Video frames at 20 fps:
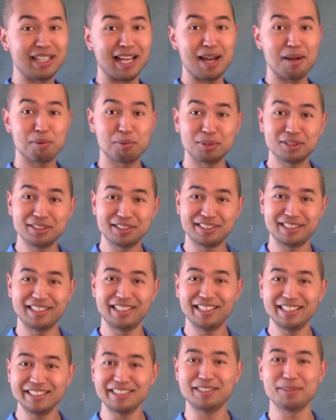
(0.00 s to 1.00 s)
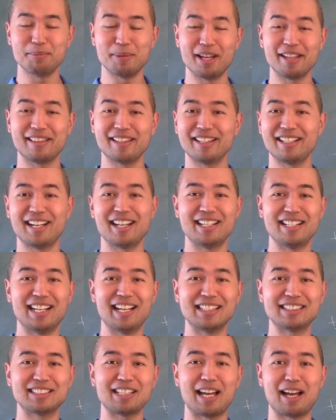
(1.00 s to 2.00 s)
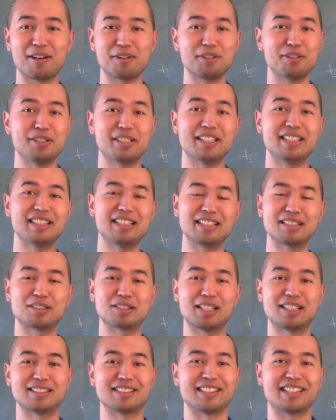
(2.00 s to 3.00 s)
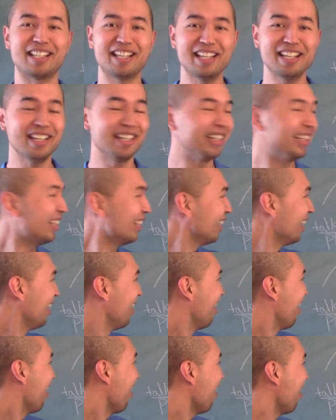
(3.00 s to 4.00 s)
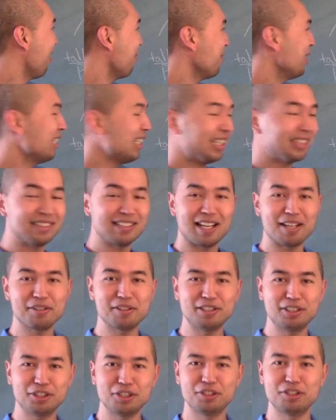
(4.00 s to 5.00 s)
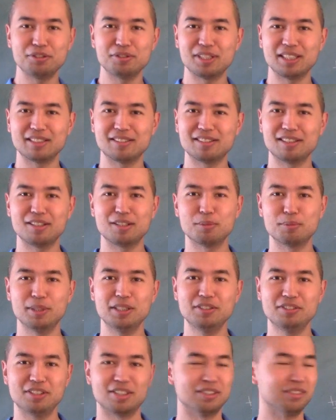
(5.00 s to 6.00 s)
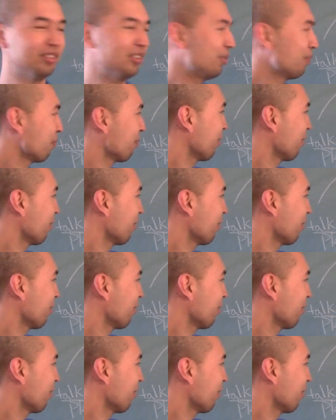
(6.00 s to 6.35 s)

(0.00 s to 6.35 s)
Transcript: That was the easy method, and that's how you did things as a kid, and that's how you should do things in your business.